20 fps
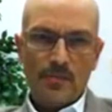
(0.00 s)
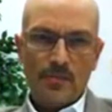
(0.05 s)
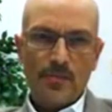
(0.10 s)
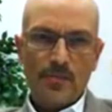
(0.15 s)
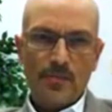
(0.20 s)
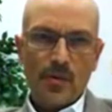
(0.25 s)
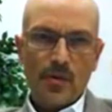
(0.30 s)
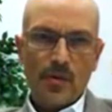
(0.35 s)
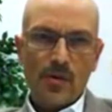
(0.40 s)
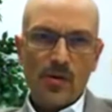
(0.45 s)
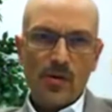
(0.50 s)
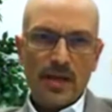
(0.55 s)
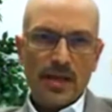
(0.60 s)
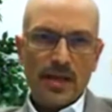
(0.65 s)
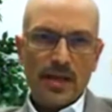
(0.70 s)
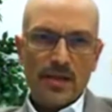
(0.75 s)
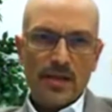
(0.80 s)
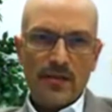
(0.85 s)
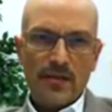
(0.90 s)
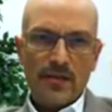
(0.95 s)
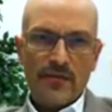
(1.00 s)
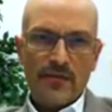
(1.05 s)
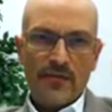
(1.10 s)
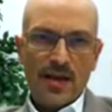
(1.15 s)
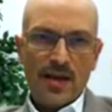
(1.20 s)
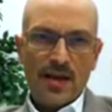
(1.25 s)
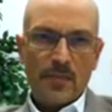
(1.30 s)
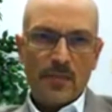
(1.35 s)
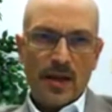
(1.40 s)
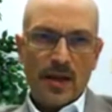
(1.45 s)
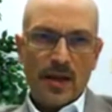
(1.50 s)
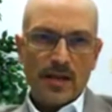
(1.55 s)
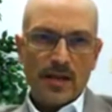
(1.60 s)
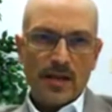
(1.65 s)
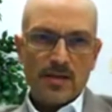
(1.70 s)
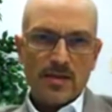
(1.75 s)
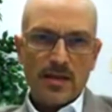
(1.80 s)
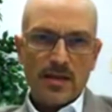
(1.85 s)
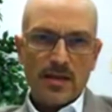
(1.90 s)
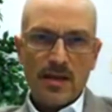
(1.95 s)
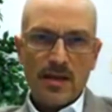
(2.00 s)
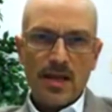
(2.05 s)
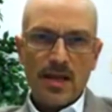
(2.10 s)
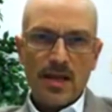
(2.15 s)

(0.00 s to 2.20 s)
People in the Philippines